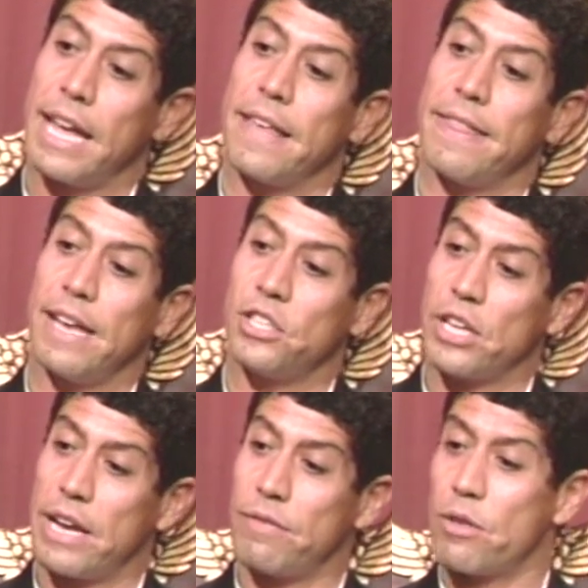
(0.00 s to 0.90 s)
They
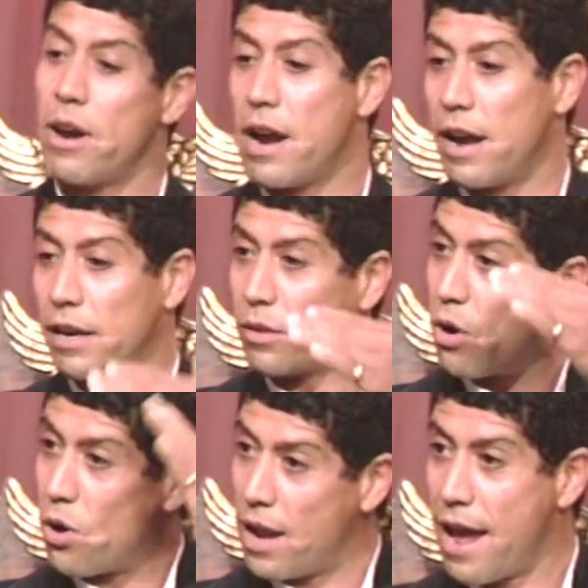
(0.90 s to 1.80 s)
shaved the hair, the
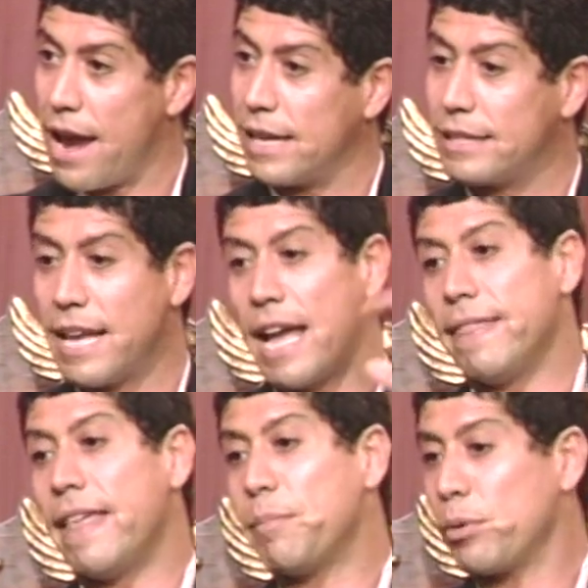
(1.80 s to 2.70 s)
whole head,
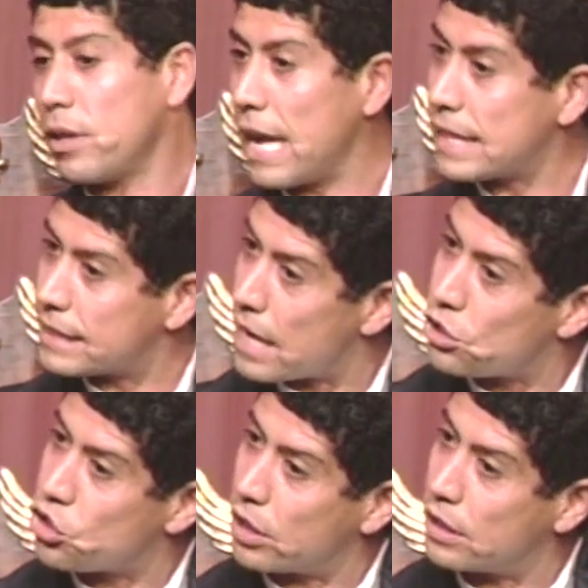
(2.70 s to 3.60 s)
and they put
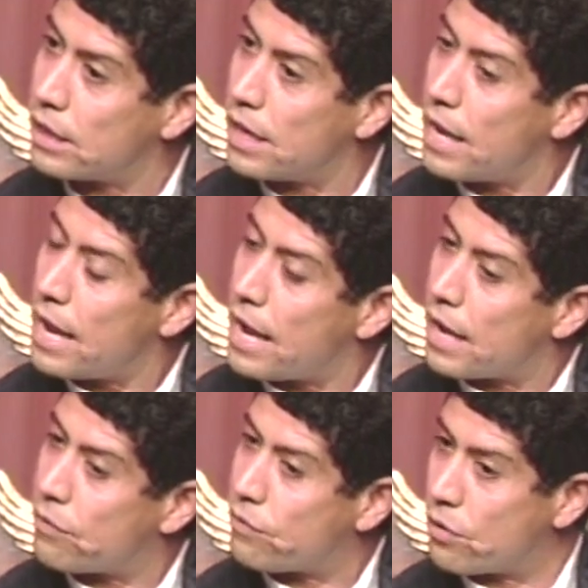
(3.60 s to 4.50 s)
extension
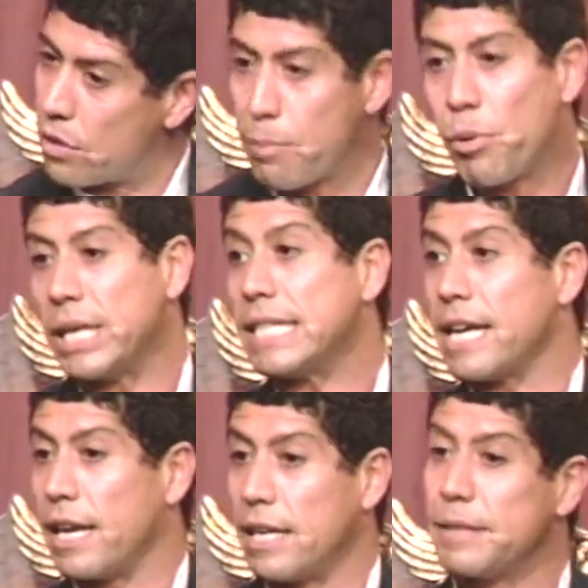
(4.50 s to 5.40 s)
for the
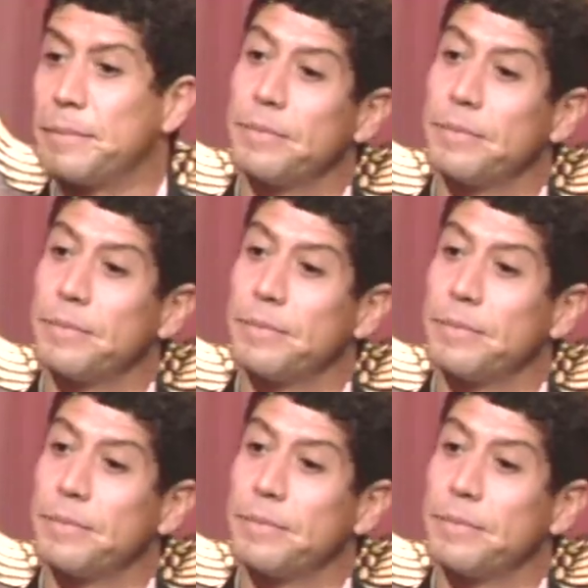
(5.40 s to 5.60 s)
ponytail.